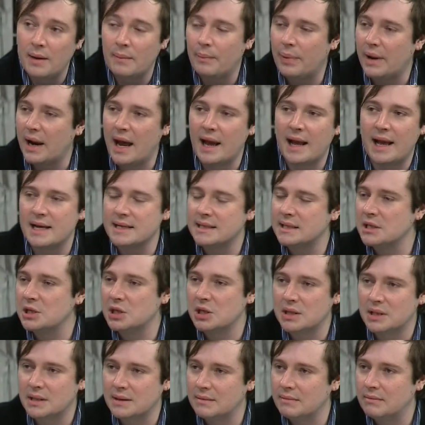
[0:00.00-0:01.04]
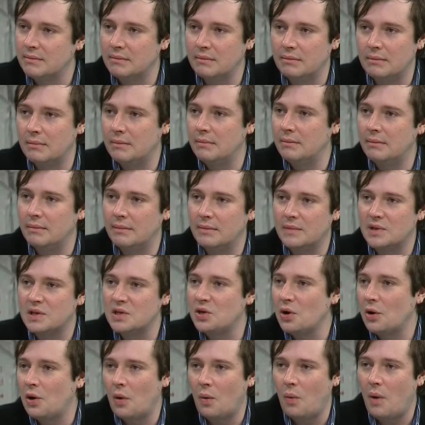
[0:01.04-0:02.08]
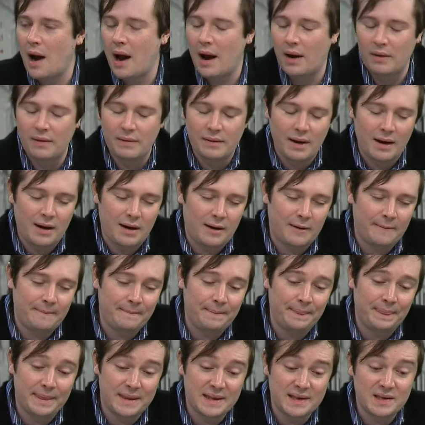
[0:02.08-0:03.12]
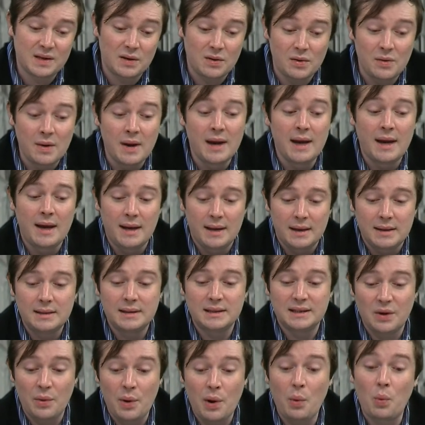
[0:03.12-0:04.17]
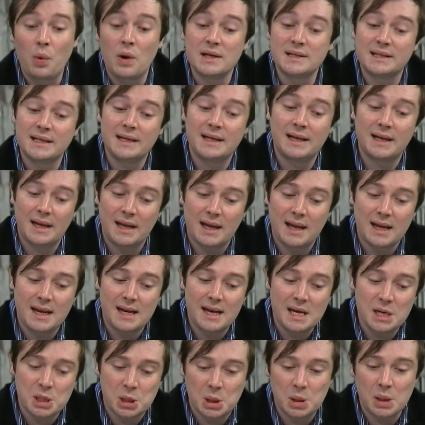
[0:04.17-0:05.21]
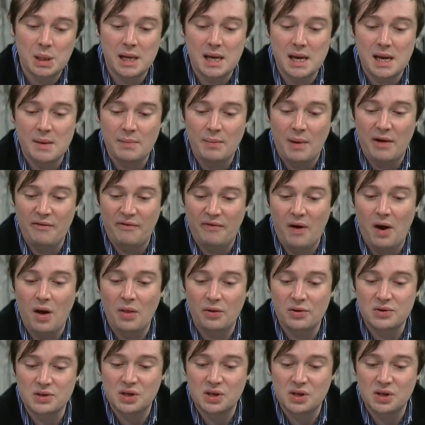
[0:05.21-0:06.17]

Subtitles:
But I guess it just took a while. So it wasn't initially my father's